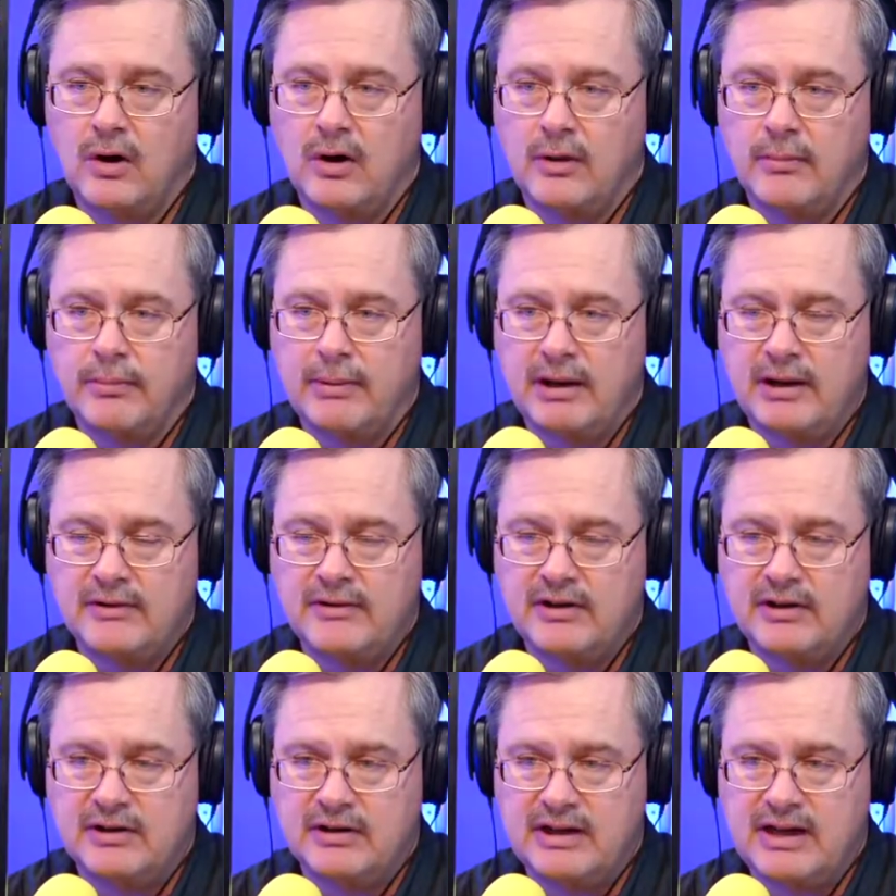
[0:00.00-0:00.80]
or upon
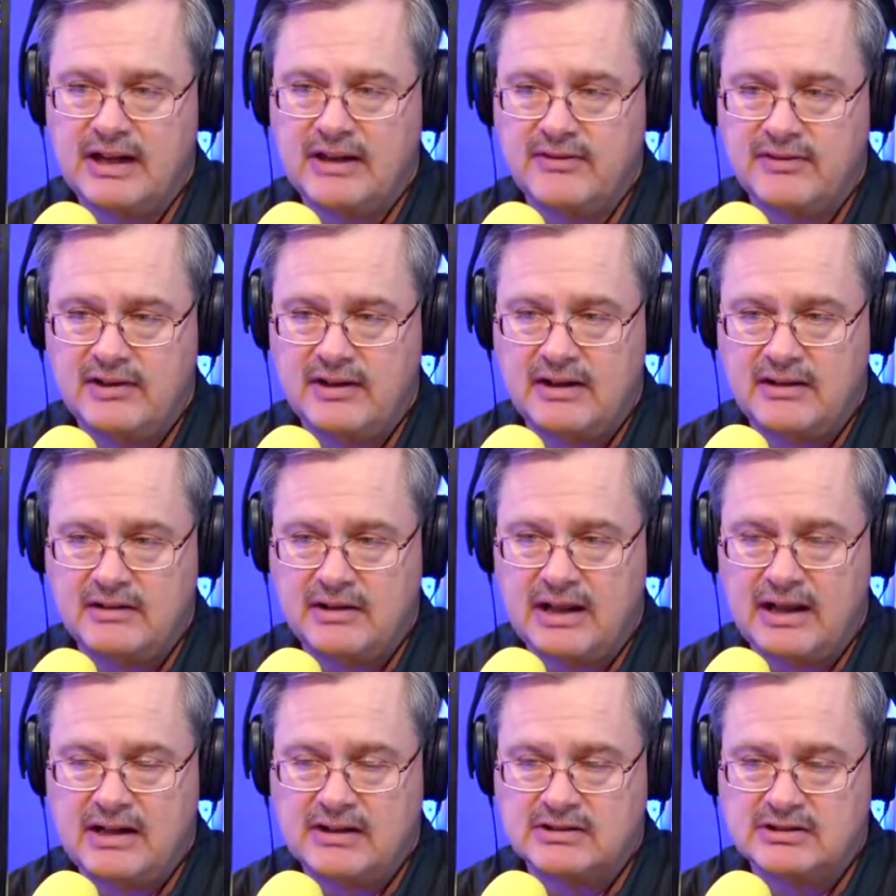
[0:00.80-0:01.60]
their death and
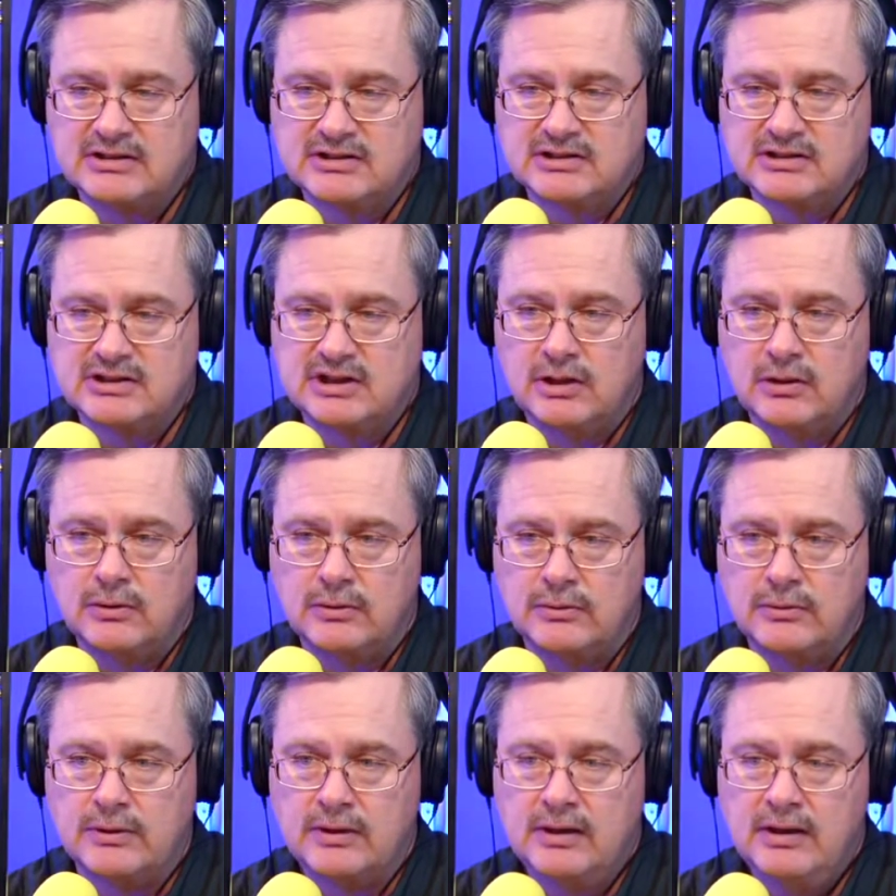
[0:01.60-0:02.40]
the house is
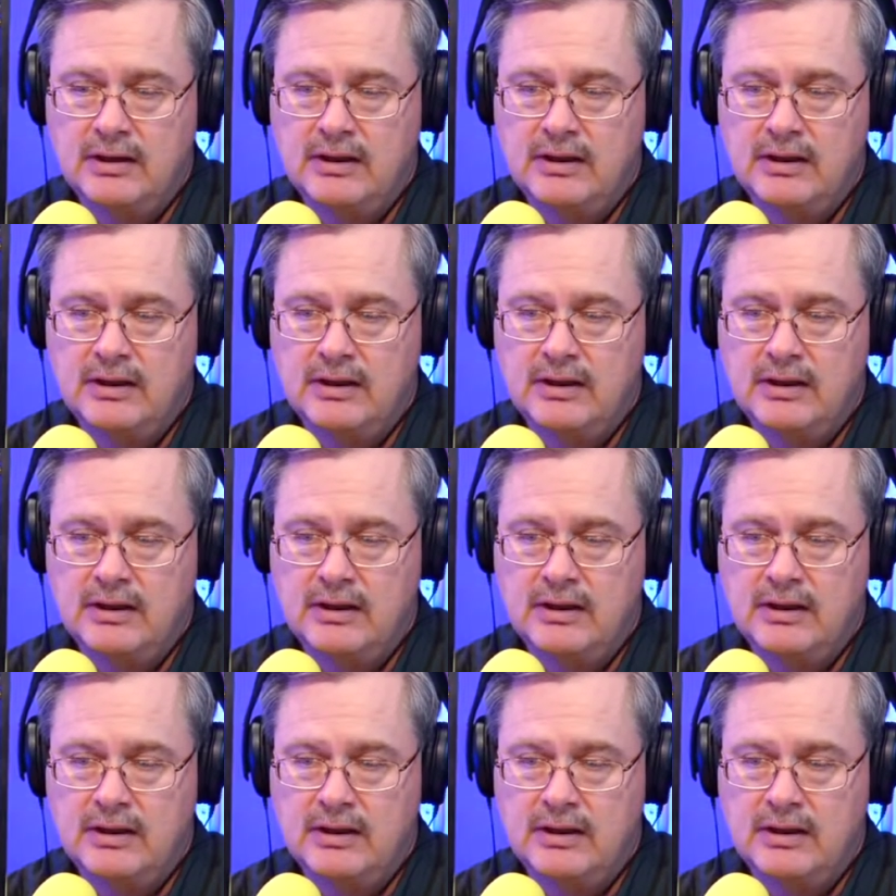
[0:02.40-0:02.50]
sold,